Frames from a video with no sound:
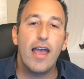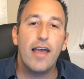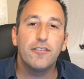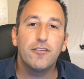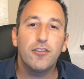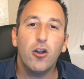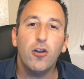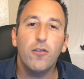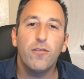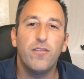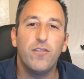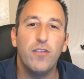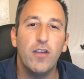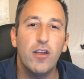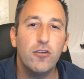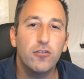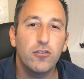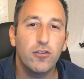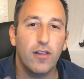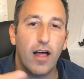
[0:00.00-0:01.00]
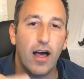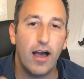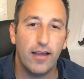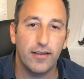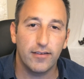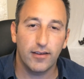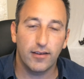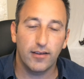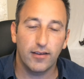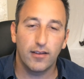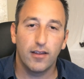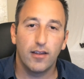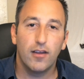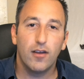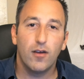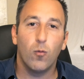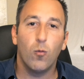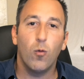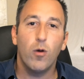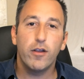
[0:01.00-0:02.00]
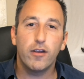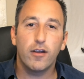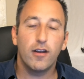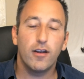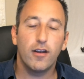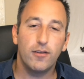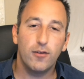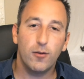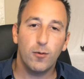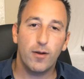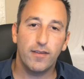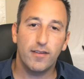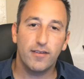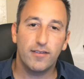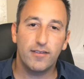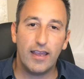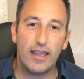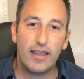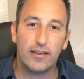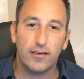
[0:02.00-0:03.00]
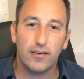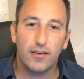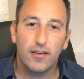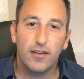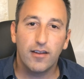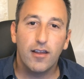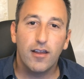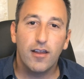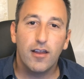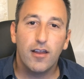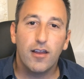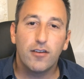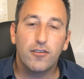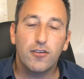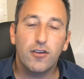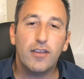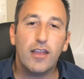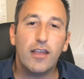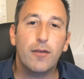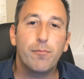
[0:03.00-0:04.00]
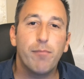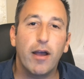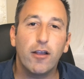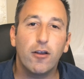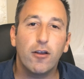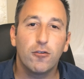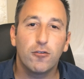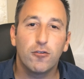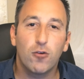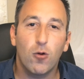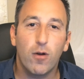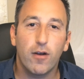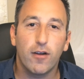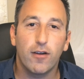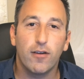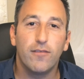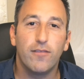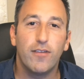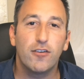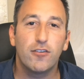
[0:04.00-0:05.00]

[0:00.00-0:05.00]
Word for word: And start visualizing what you're going to do on this date. Just like Michael Jordan